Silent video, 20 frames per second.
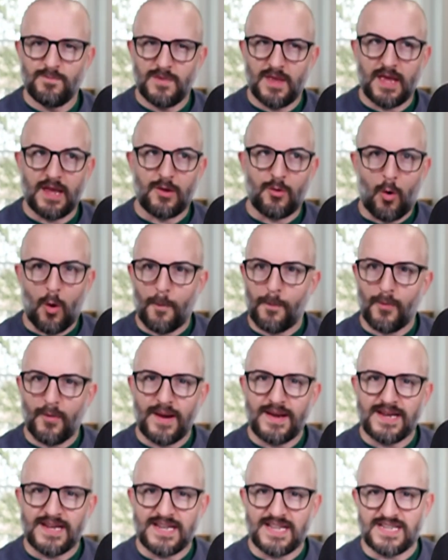
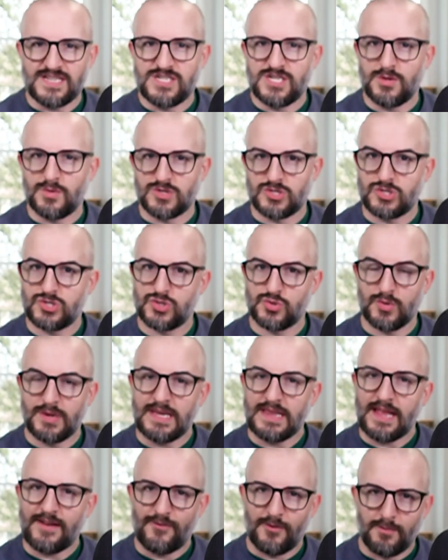incorporated into a
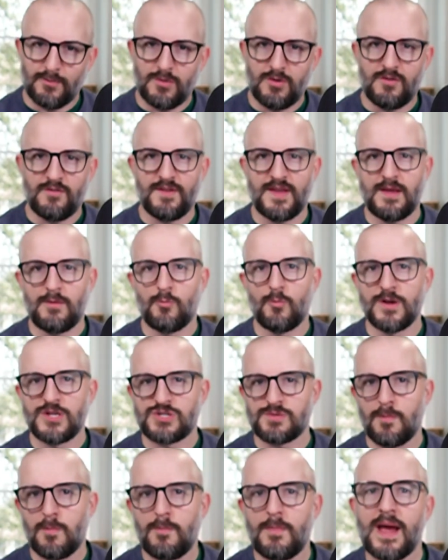street-level movie,
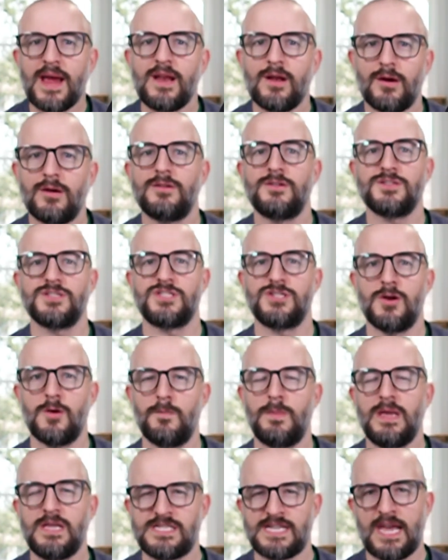which might also
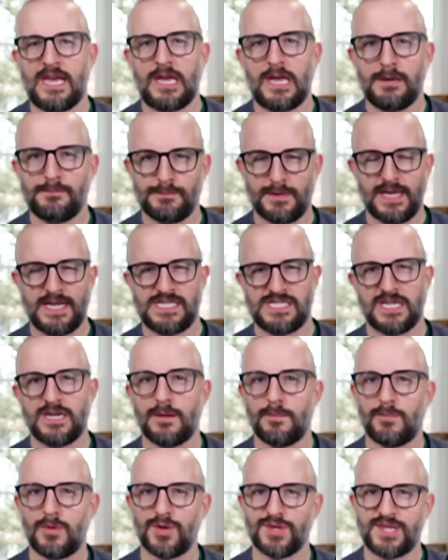be taking place in
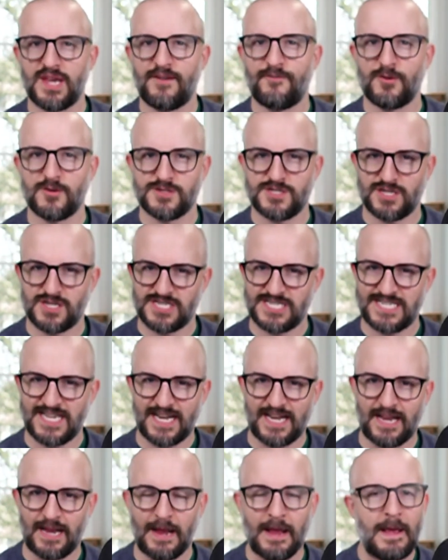a multiversal
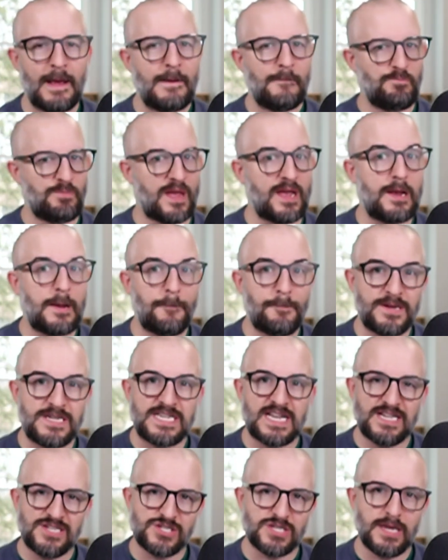setting and could
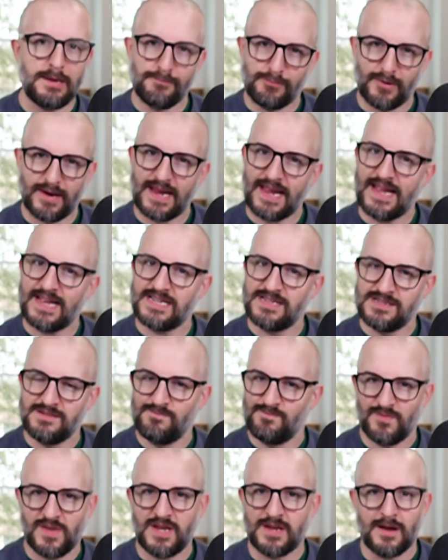potentially bring in,
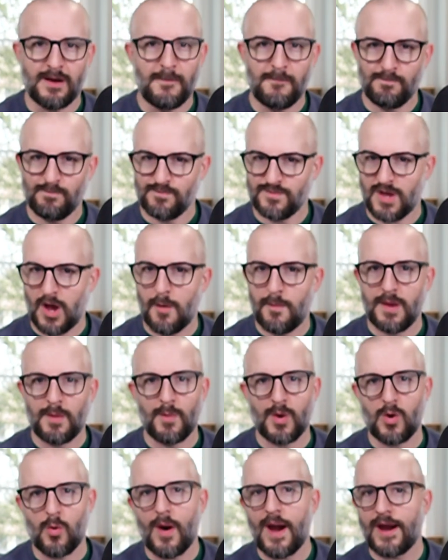Tobey
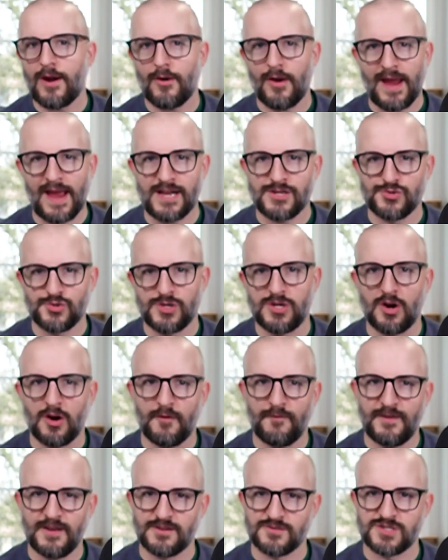Maguire, Andrew
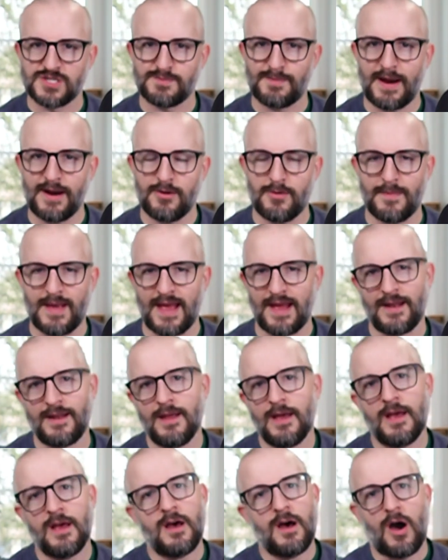Garfield,
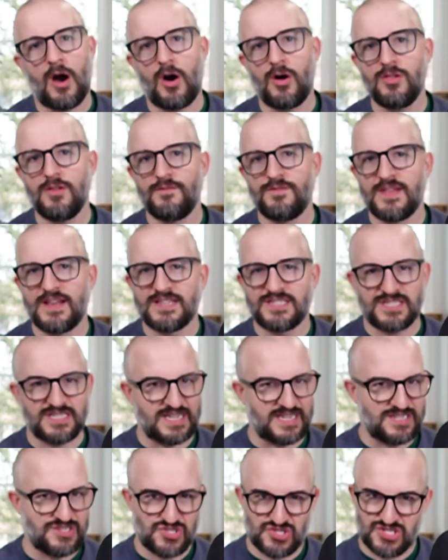Spider-Man. All of this
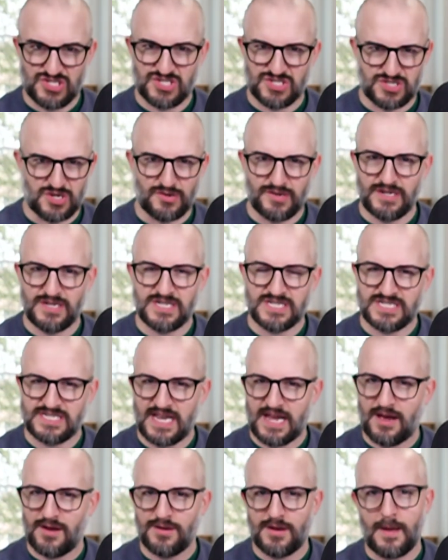is just starting to
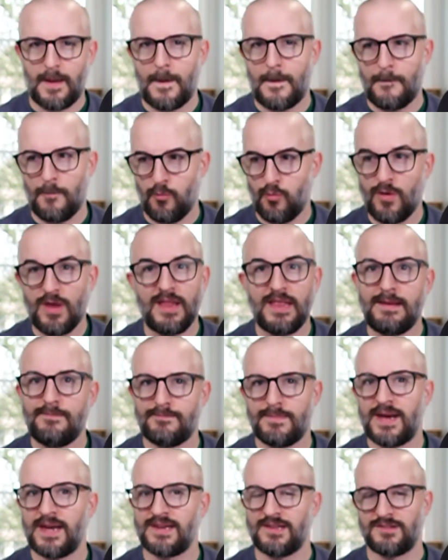sound really
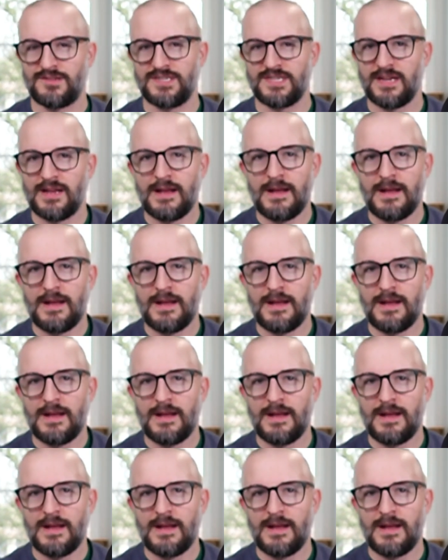muddled,